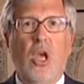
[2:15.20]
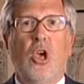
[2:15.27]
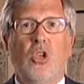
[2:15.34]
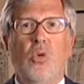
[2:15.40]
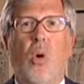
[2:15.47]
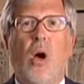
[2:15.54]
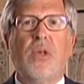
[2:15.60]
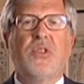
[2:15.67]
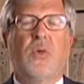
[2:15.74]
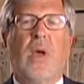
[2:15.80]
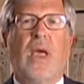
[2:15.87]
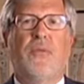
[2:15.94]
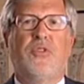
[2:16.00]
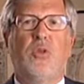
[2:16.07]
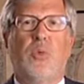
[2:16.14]
You also
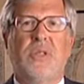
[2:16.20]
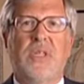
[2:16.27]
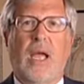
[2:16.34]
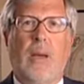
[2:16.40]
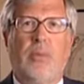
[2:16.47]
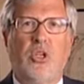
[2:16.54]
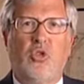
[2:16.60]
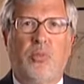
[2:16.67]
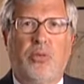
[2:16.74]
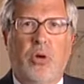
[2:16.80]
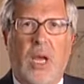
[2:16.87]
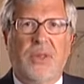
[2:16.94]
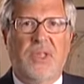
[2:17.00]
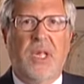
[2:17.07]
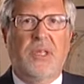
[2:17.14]
have to establish
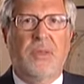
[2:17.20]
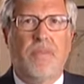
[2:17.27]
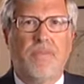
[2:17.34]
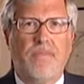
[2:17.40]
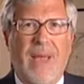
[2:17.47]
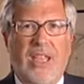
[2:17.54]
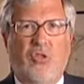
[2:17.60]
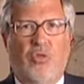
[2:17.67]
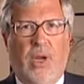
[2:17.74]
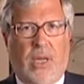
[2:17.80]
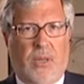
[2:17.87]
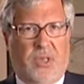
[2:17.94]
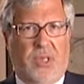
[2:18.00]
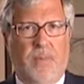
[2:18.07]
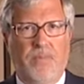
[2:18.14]
process
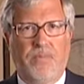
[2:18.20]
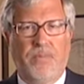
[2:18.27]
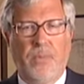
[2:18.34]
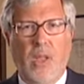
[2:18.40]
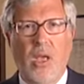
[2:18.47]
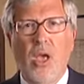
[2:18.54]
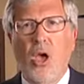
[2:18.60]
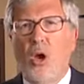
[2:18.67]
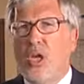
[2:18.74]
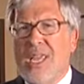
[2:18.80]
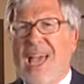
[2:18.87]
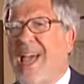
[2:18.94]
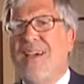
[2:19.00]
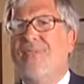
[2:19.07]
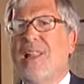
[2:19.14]
metrics.
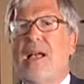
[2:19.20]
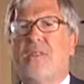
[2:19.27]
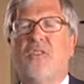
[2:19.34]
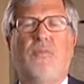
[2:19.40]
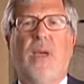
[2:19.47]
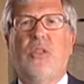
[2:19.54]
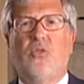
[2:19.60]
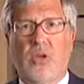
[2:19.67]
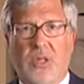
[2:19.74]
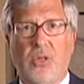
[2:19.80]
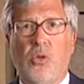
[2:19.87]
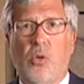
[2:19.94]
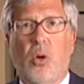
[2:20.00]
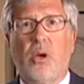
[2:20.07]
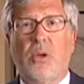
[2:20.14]
You have lots of metrics
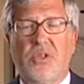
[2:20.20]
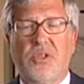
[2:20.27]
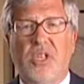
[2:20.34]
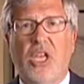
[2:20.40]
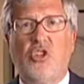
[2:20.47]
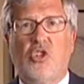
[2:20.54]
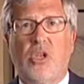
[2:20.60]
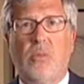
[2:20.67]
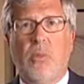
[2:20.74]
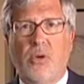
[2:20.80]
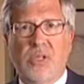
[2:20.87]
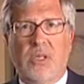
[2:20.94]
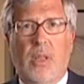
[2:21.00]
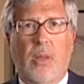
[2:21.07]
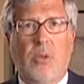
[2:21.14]
in your organization.
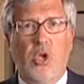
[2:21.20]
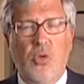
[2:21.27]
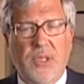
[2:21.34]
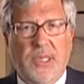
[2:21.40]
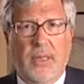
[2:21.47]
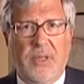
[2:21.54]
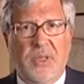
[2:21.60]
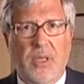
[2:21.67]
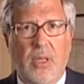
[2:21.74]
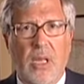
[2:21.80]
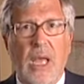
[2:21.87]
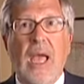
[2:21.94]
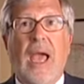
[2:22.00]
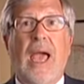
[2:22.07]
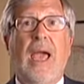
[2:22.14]
Most of them are useless,
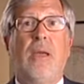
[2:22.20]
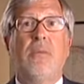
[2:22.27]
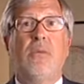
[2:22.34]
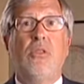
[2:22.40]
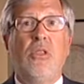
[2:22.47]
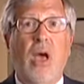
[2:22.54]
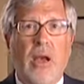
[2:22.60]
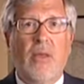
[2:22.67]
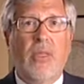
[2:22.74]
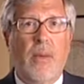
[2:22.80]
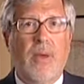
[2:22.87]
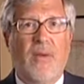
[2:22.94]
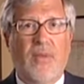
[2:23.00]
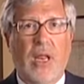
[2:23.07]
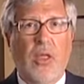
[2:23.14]
and none of them
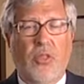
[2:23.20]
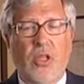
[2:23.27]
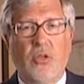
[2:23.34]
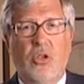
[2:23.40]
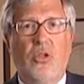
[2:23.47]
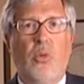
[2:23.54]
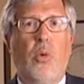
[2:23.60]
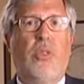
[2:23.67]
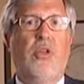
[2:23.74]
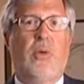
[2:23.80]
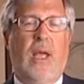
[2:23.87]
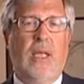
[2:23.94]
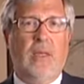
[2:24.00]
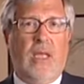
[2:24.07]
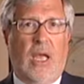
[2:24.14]
have anything to do with your
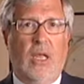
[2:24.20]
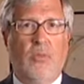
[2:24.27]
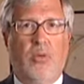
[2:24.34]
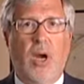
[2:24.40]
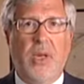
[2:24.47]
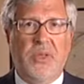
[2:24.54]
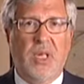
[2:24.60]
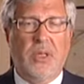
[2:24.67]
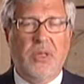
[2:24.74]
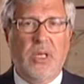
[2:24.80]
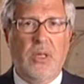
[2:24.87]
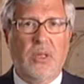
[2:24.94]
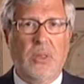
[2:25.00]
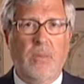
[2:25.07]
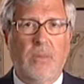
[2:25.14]
end-to-end
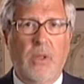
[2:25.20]
processes.